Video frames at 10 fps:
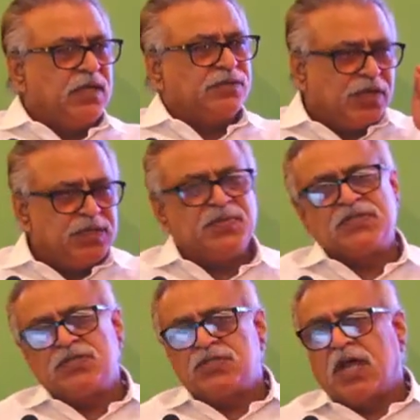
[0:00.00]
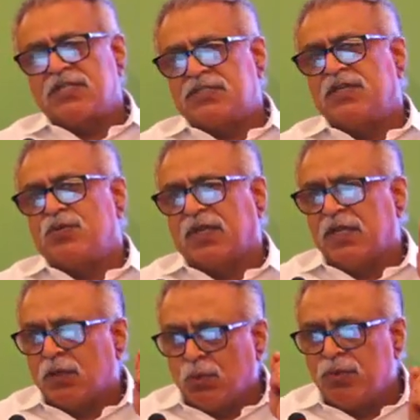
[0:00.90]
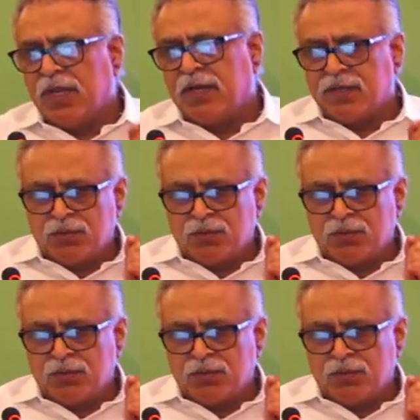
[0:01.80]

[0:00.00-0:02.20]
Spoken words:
30% chance that you can include a